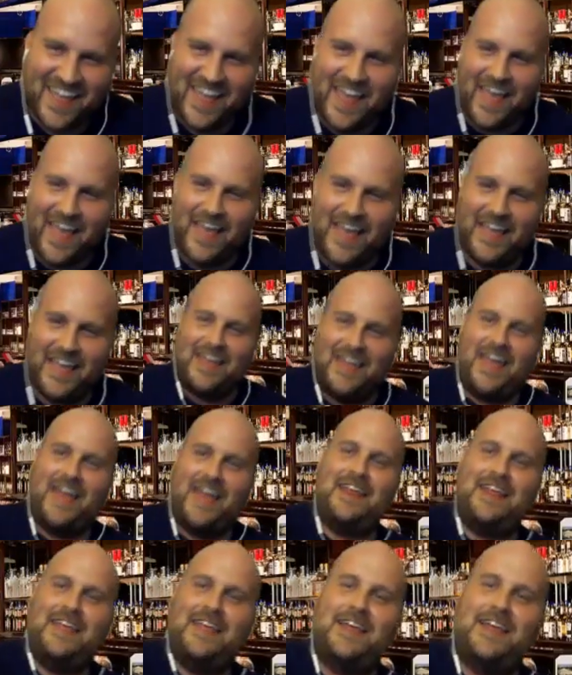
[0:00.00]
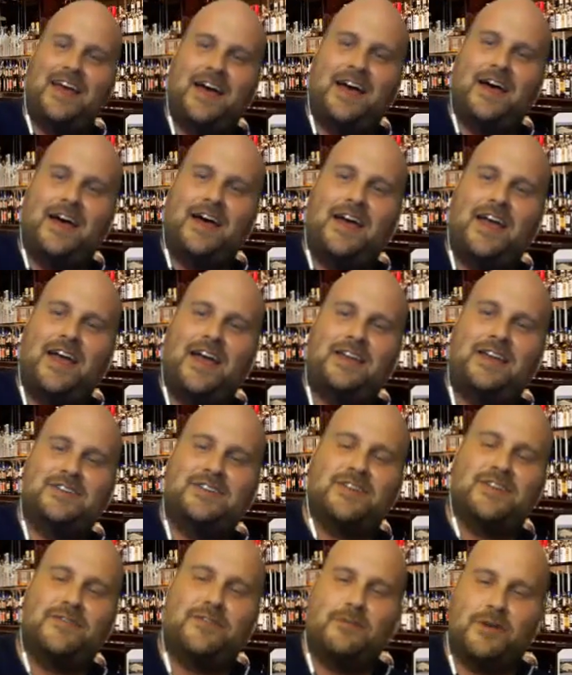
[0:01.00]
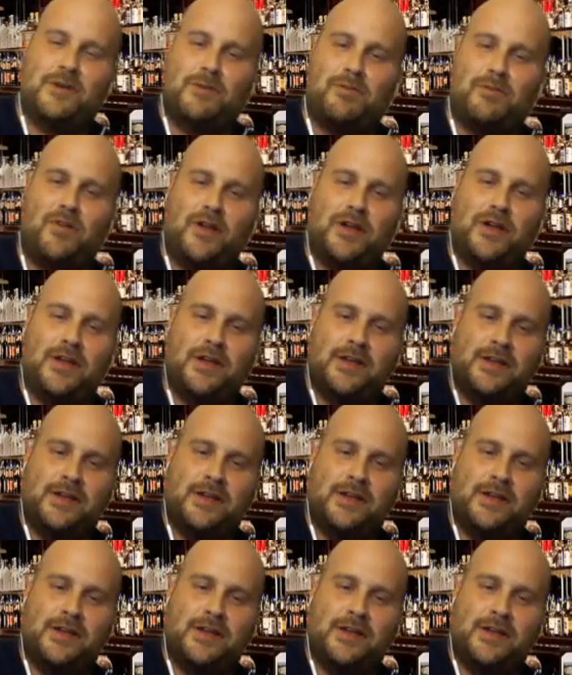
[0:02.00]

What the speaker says: Hey, any stuff you want to plug?